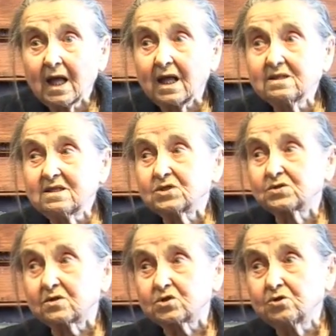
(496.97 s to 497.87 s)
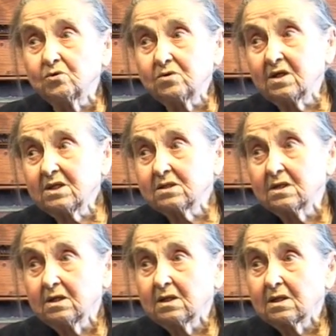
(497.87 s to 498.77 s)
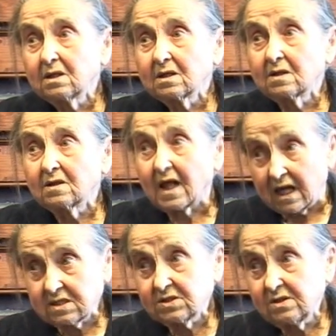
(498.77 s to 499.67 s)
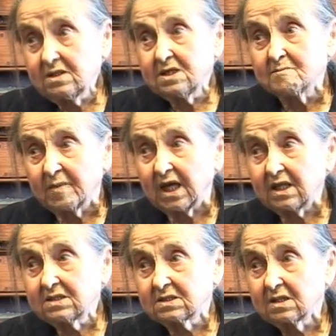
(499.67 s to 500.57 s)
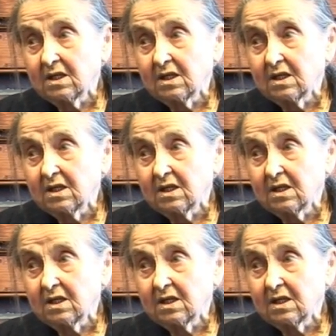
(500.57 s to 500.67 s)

And this student, as an inmate,